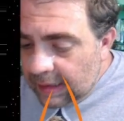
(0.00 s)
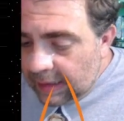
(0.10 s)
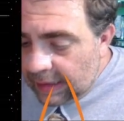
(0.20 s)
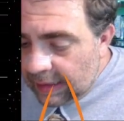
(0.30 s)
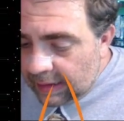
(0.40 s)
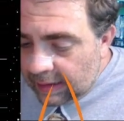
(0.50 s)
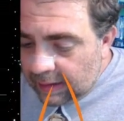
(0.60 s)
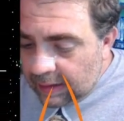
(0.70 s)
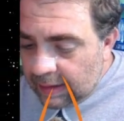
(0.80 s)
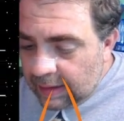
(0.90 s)
And
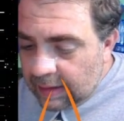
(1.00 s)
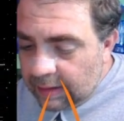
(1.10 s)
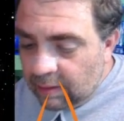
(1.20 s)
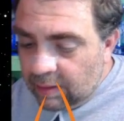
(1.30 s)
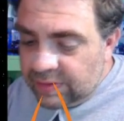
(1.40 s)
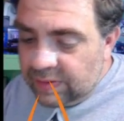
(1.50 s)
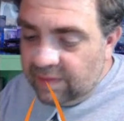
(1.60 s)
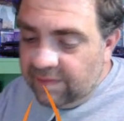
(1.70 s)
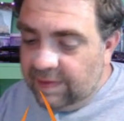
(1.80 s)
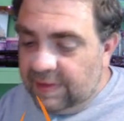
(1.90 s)
they're also on
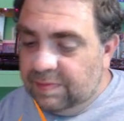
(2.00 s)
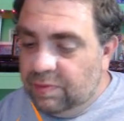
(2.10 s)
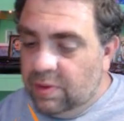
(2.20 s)
Facebook.